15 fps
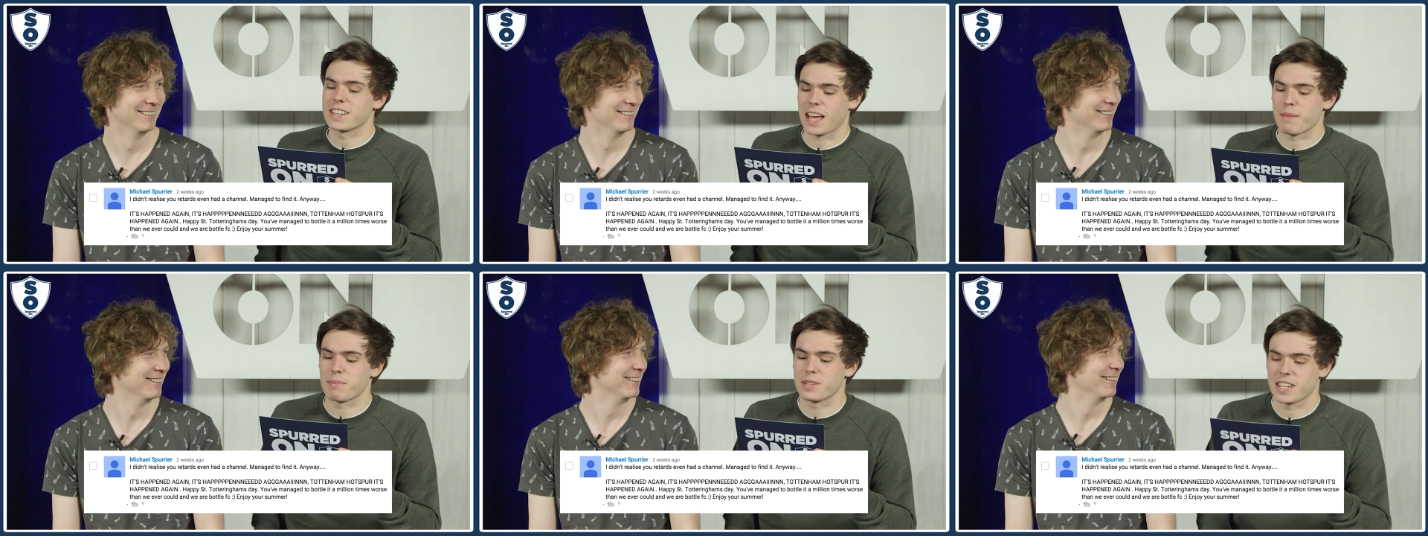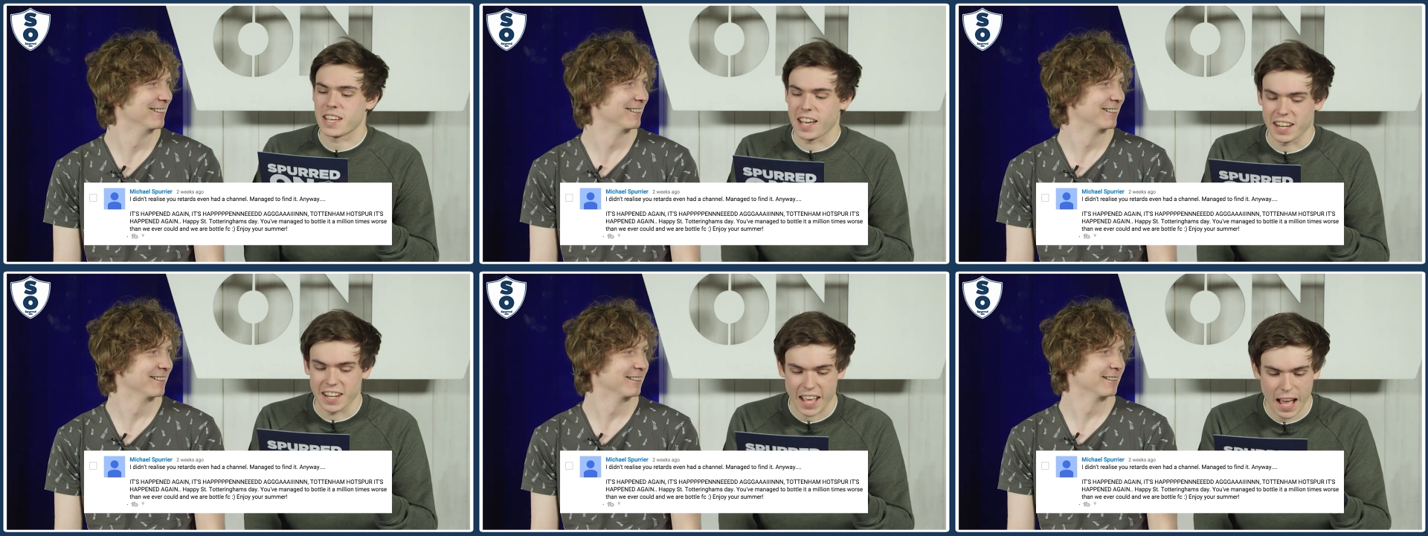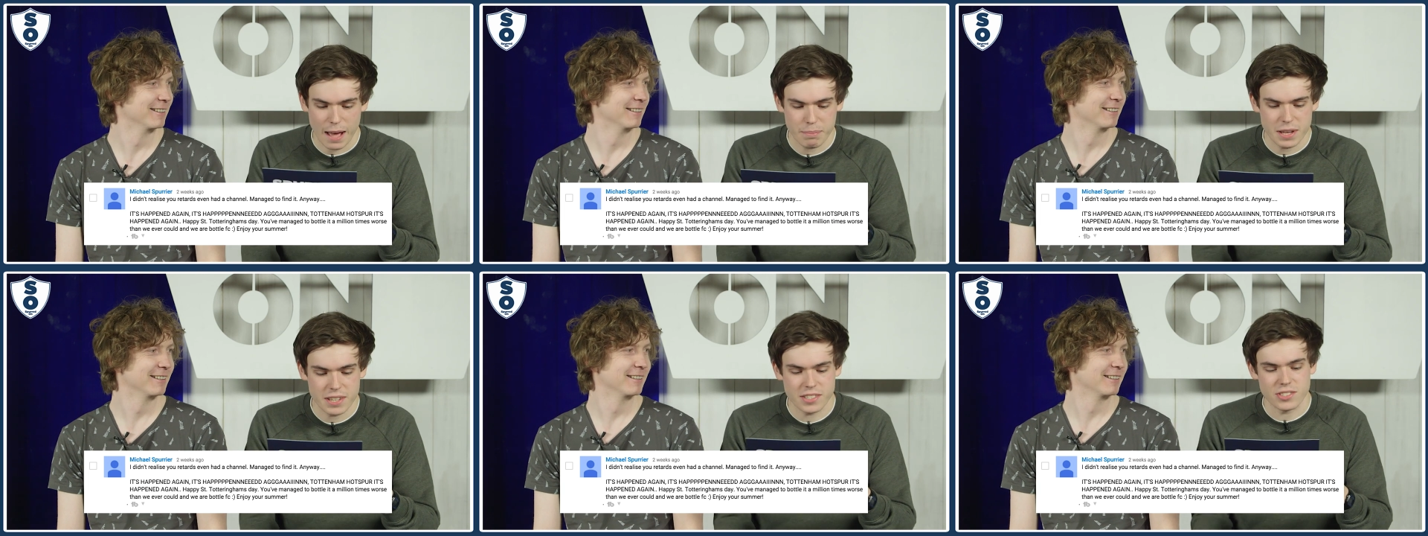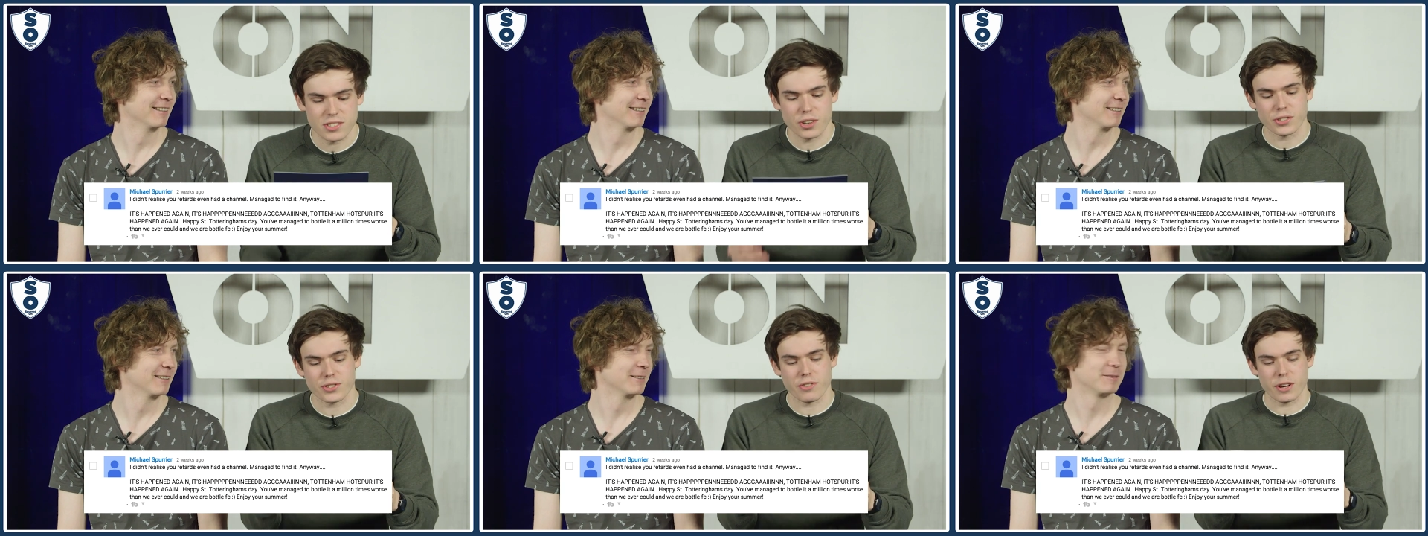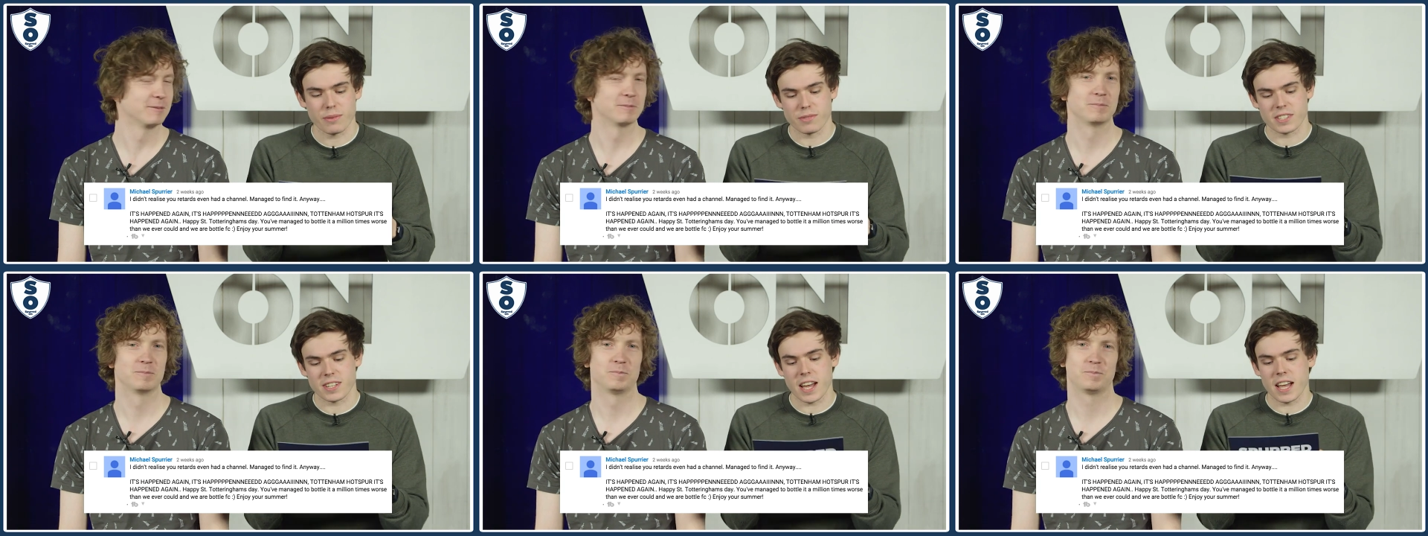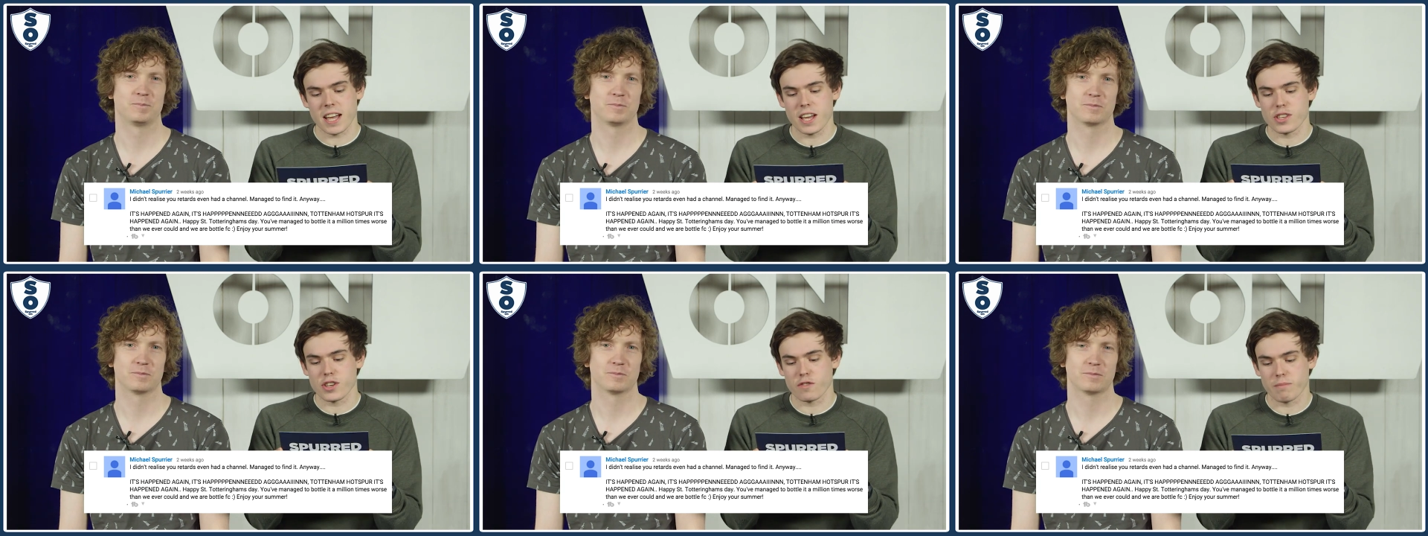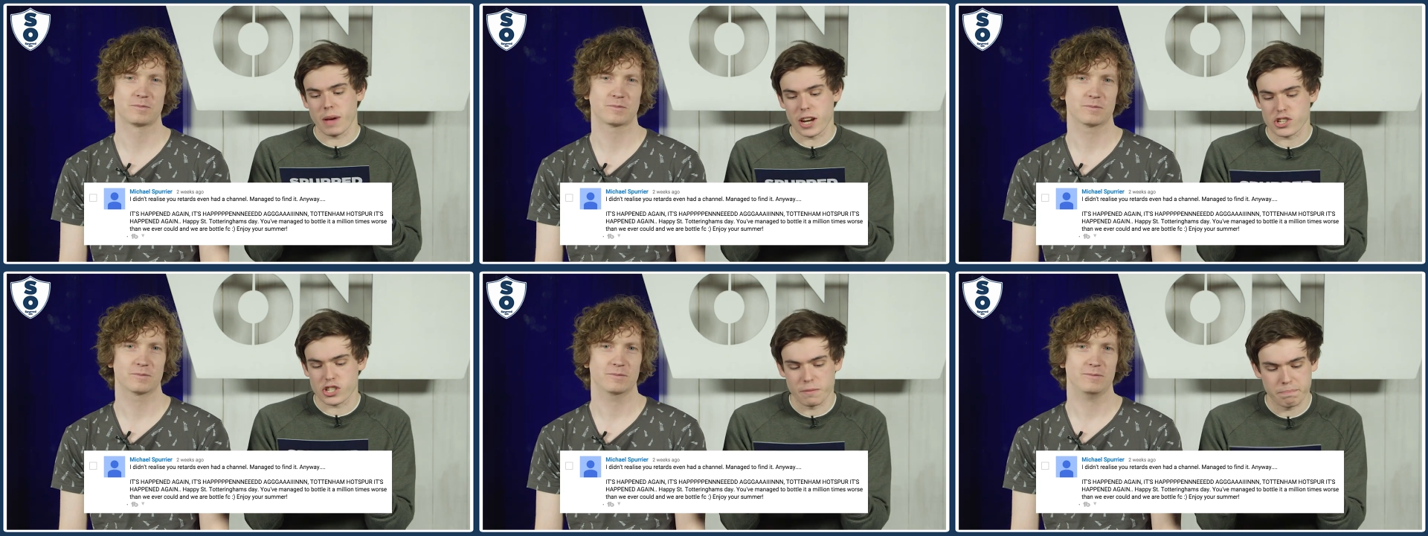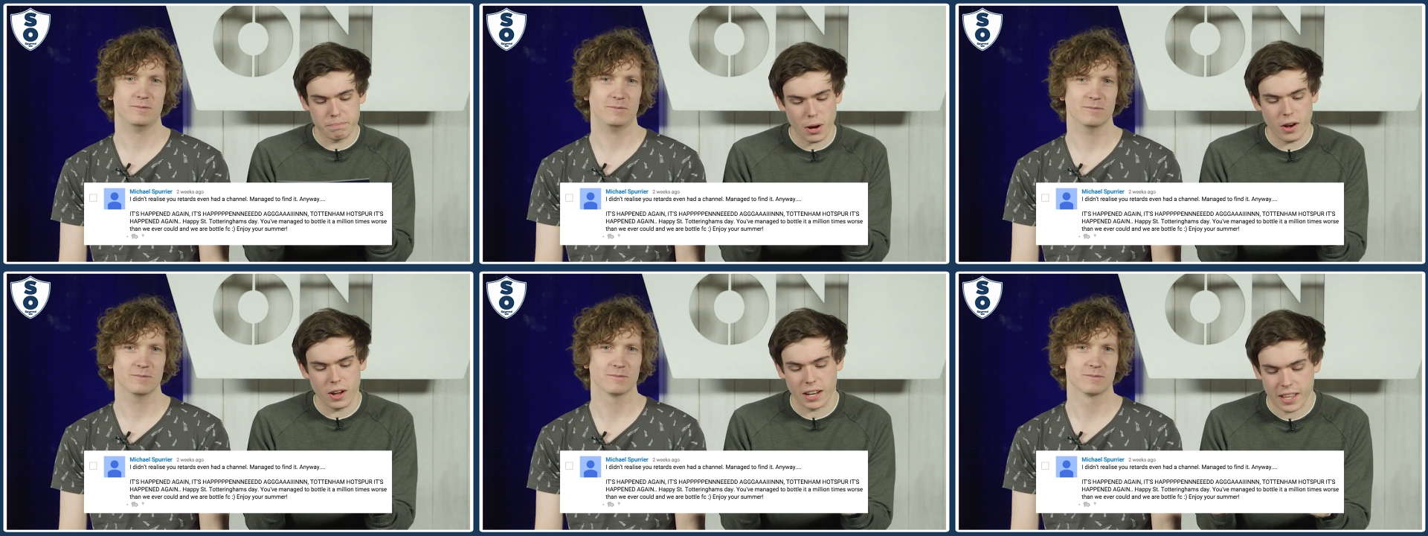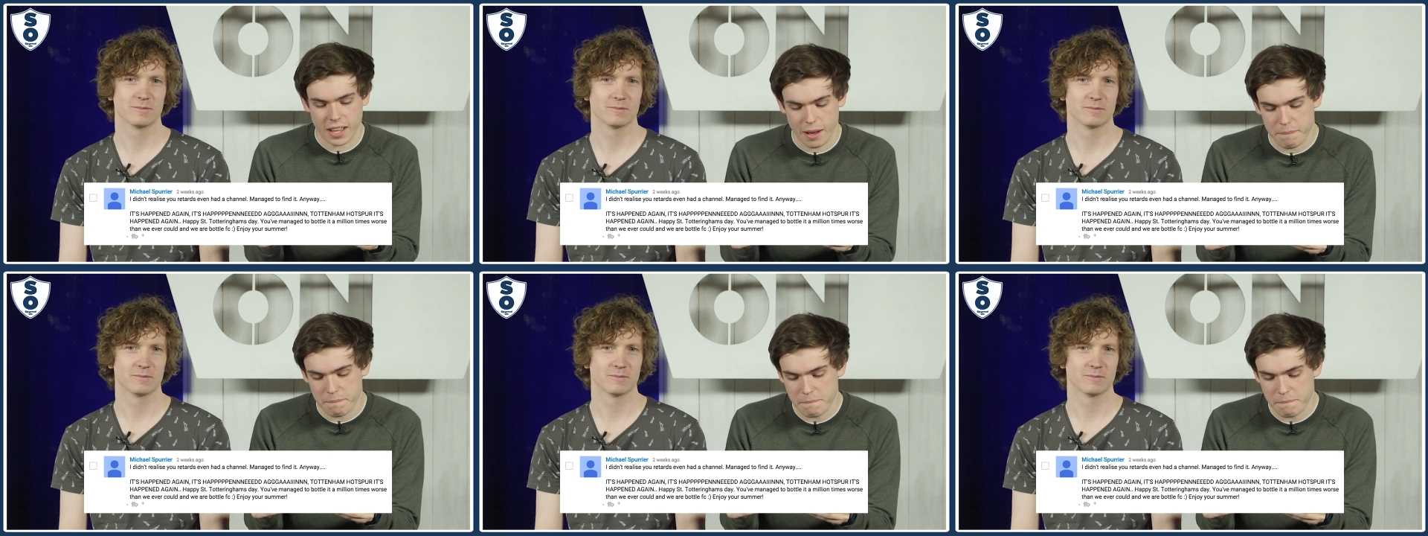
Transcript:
Speaker 1: it's happened again. Happy Saint Totteringham's Day. You've managed to bottle it a